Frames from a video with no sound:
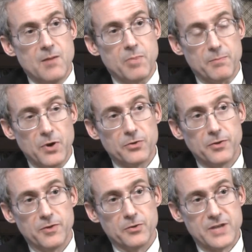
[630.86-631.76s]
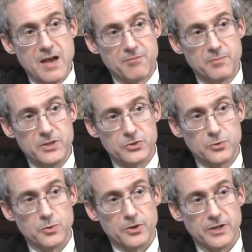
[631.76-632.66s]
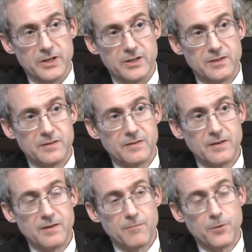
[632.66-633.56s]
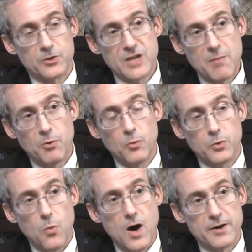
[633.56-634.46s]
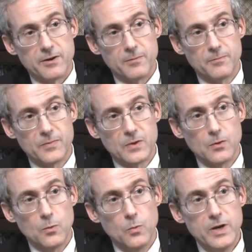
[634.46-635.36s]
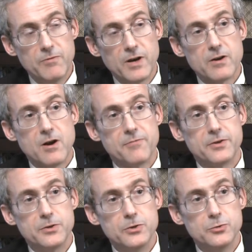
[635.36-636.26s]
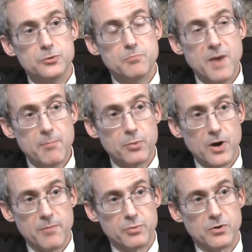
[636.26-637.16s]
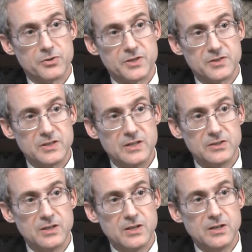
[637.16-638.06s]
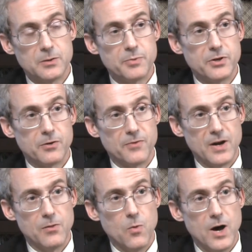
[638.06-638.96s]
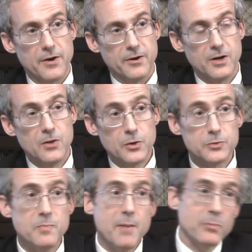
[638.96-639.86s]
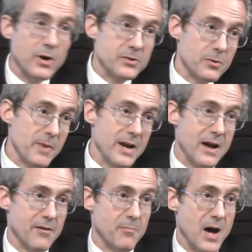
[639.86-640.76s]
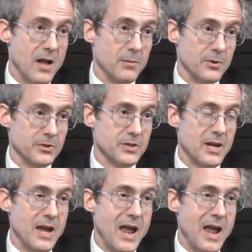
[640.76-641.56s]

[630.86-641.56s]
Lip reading: But both of those have to be stewarded. For example, with water, we very often use membrane processes to purify the water. Those membranes are made out of polymers.